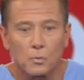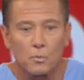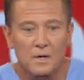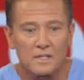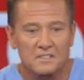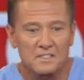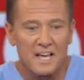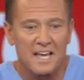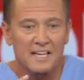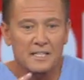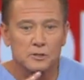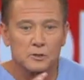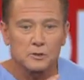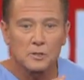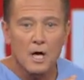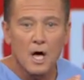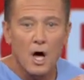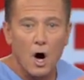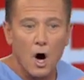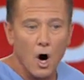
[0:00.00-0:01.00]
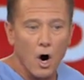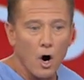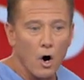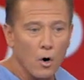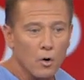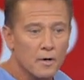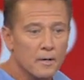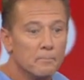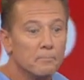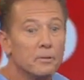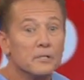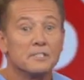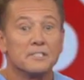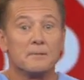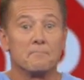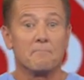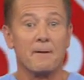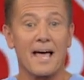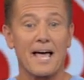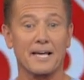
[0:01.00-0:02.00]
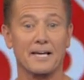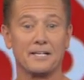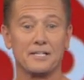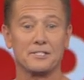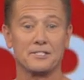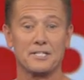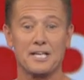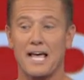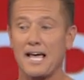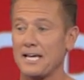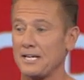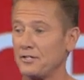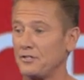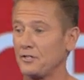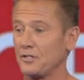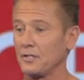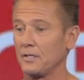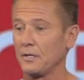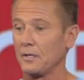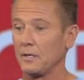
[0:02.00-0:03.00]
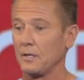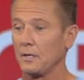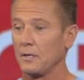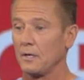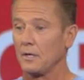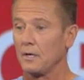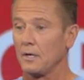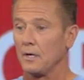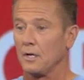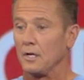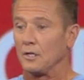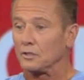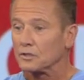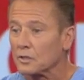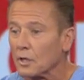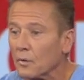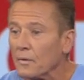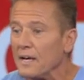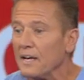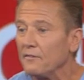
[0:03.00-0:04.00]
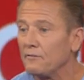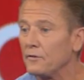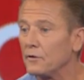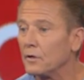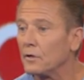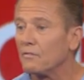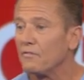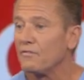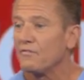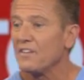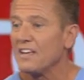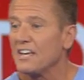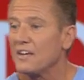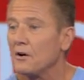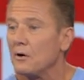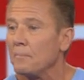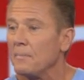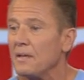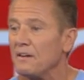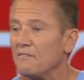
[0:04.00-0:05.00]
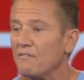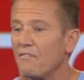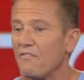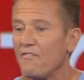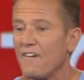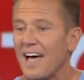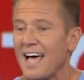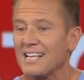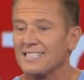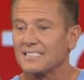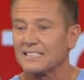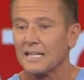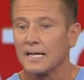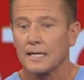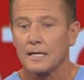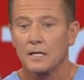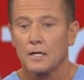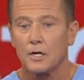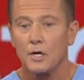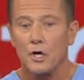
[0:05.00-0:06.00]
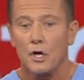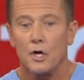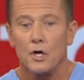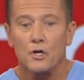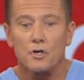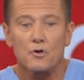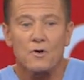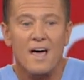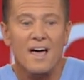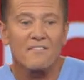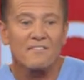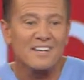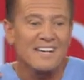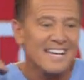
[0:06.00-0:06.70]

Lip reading: are what takes Hulk and puts him back in his cage. So if you're intermittent fasting, you have